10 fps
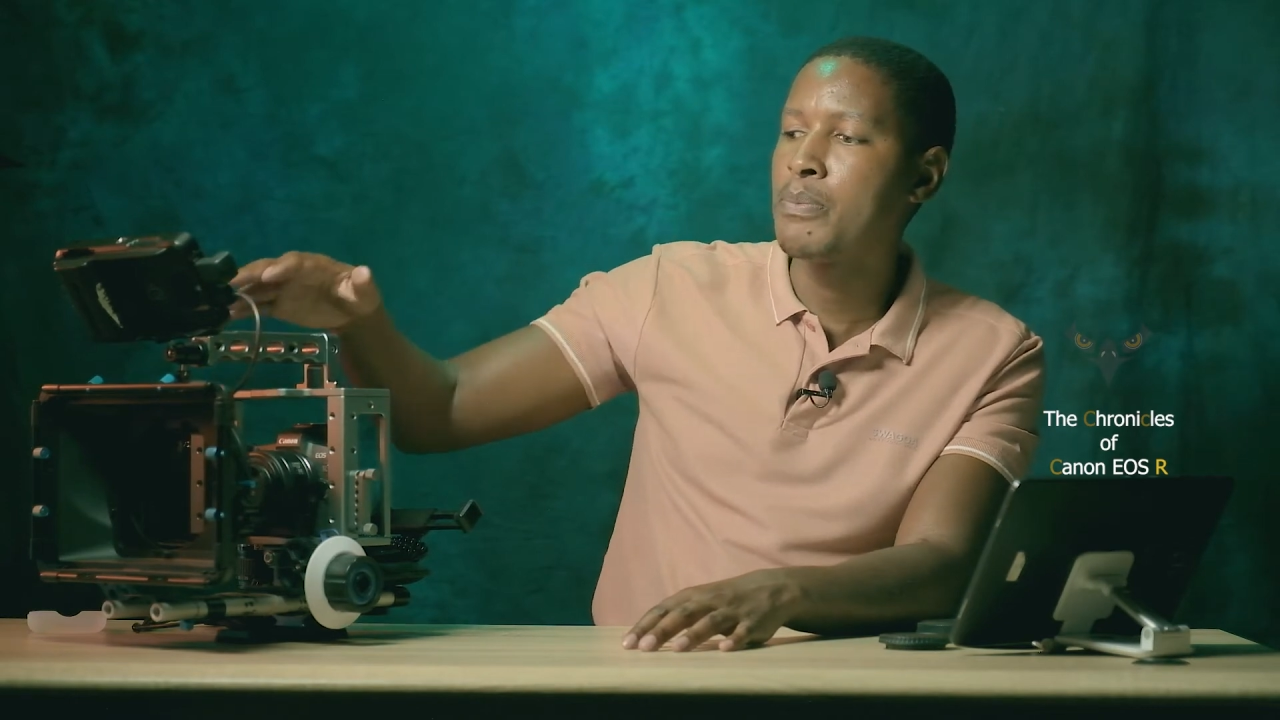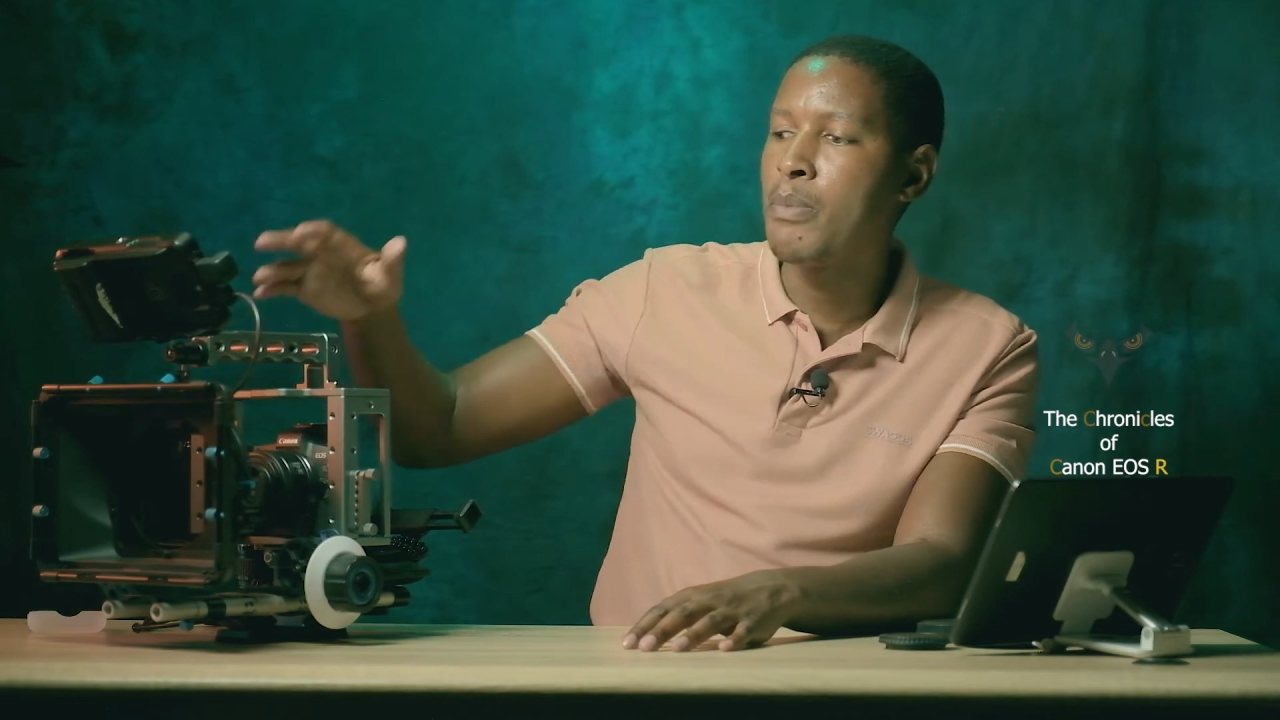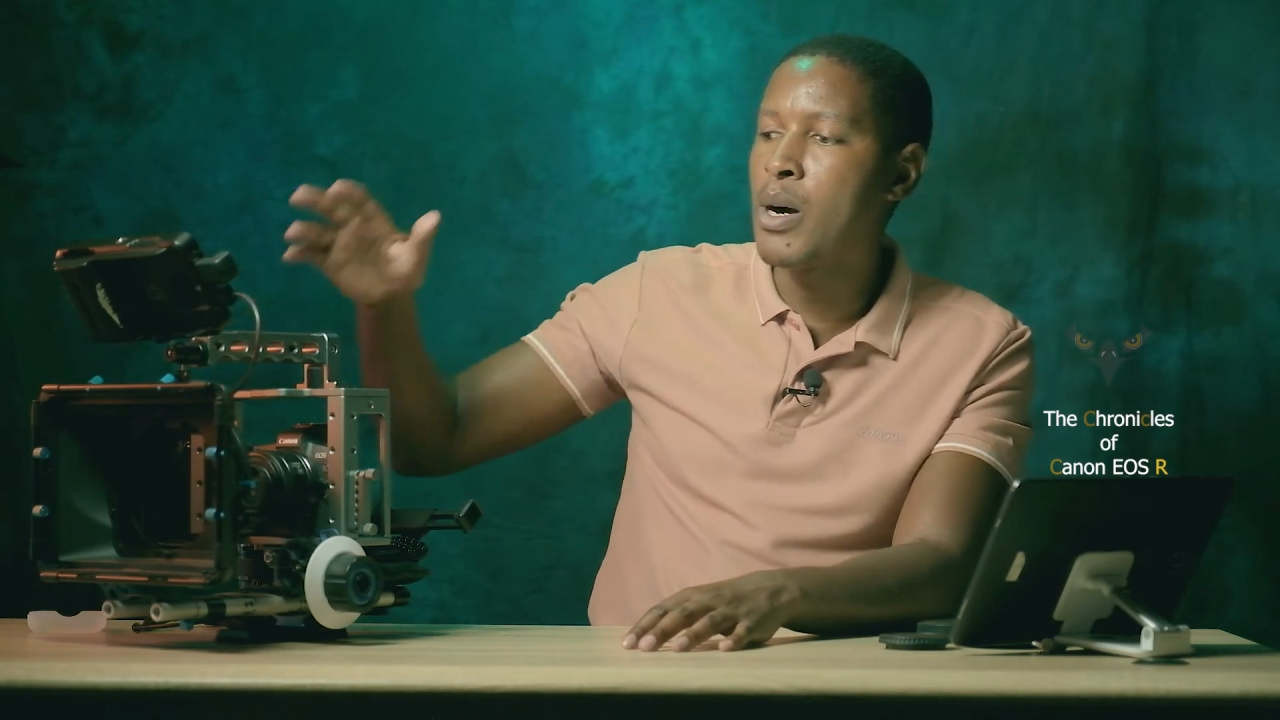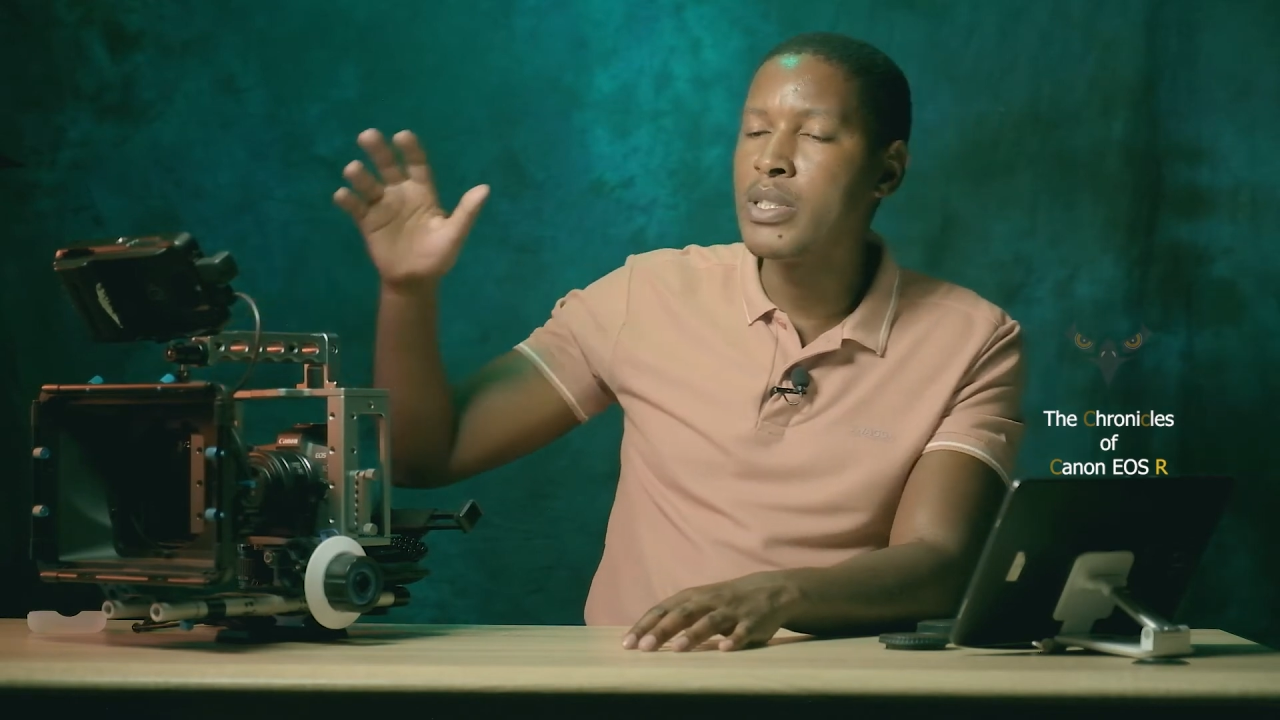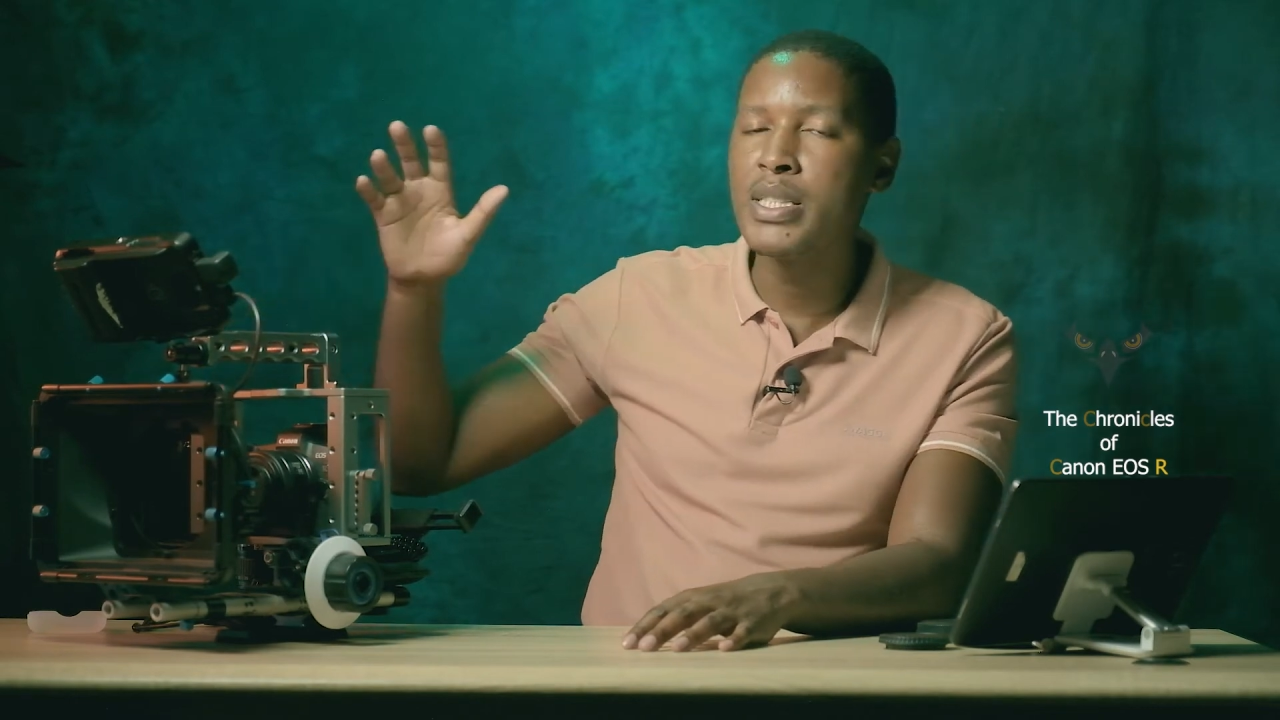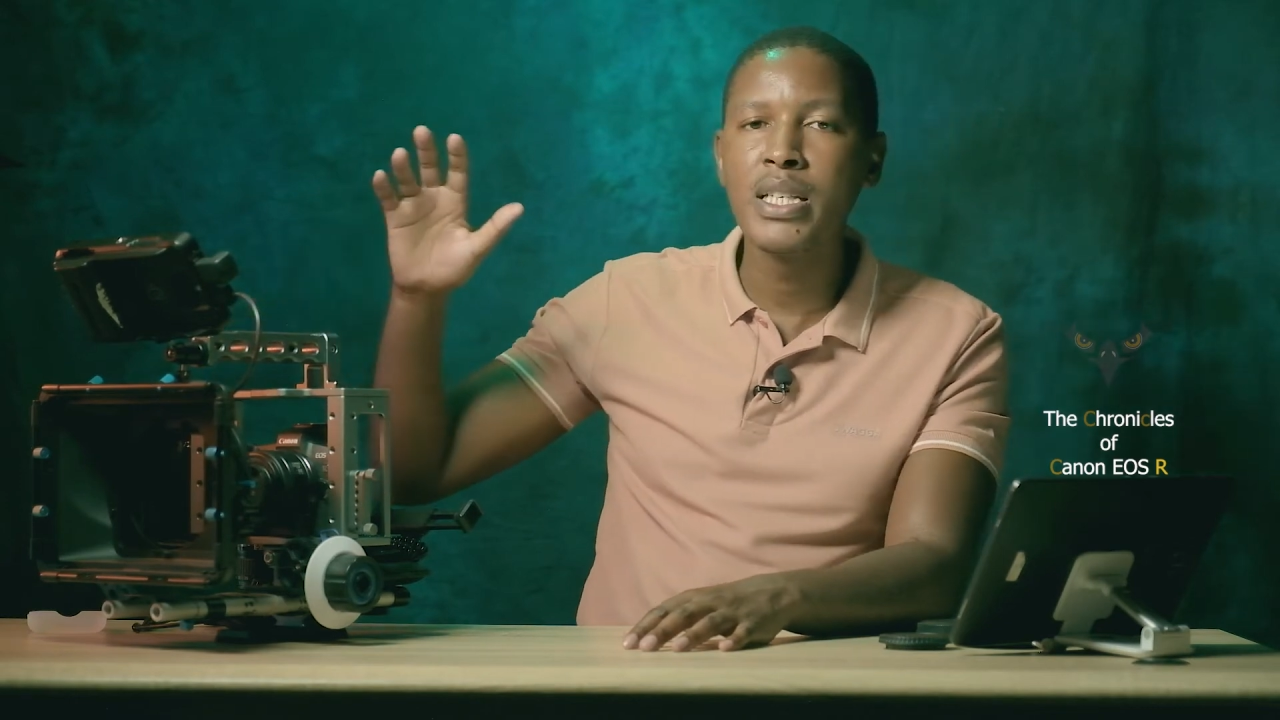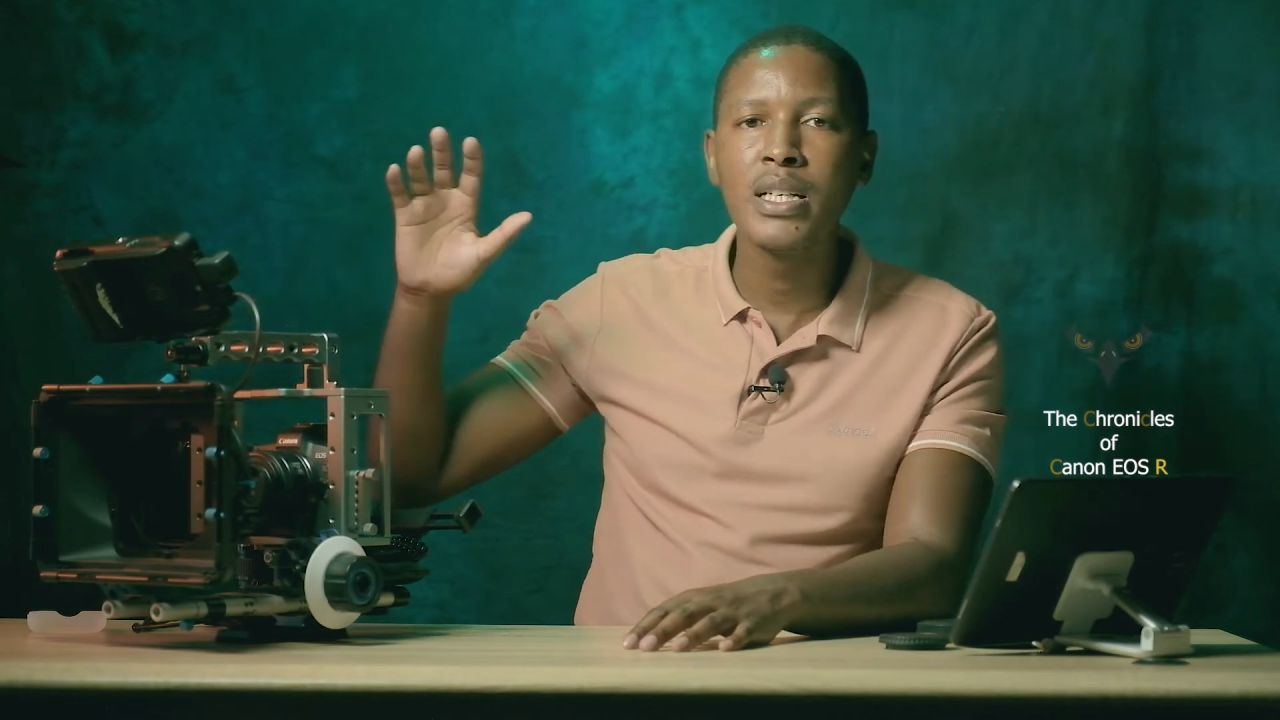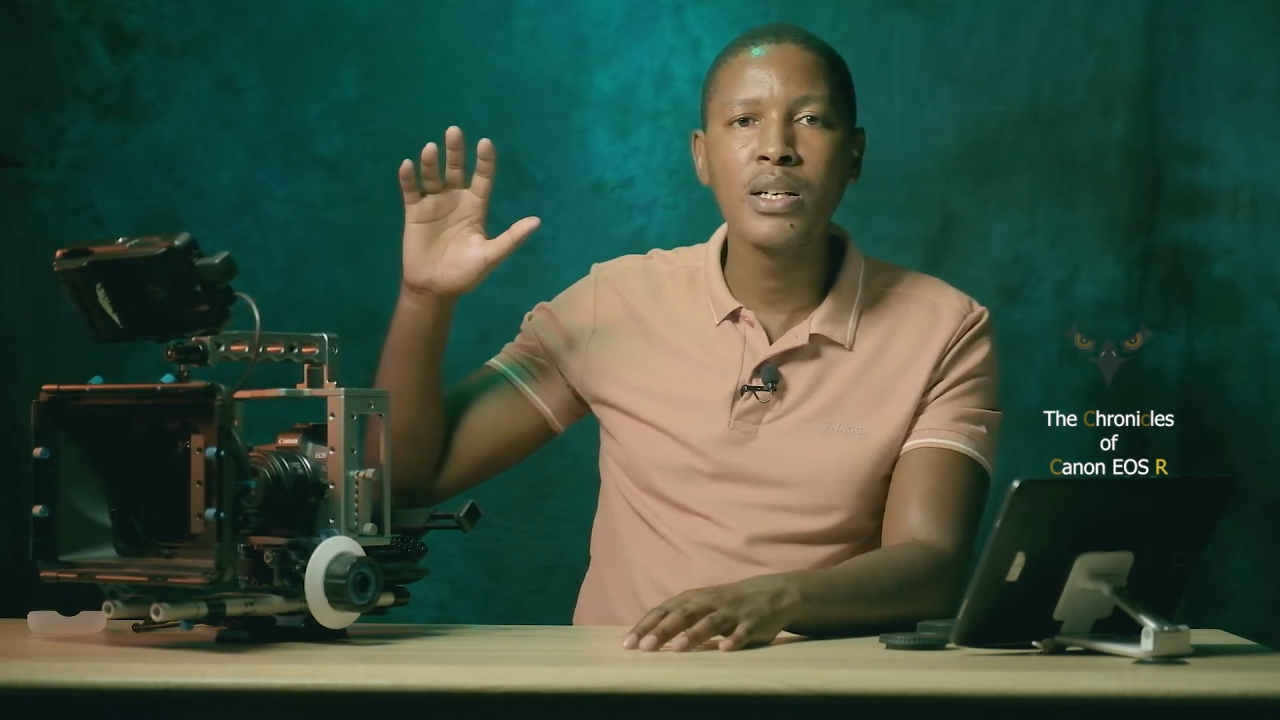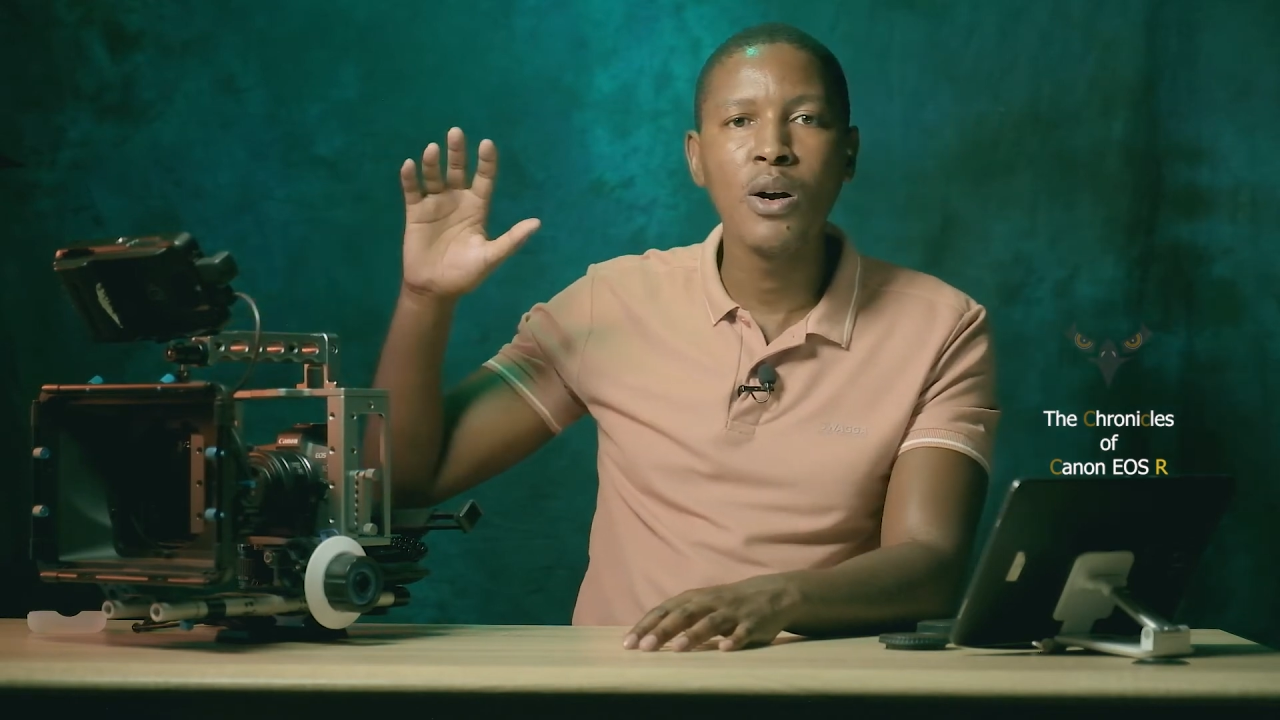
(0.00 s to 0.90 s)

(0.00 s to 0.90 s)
mounting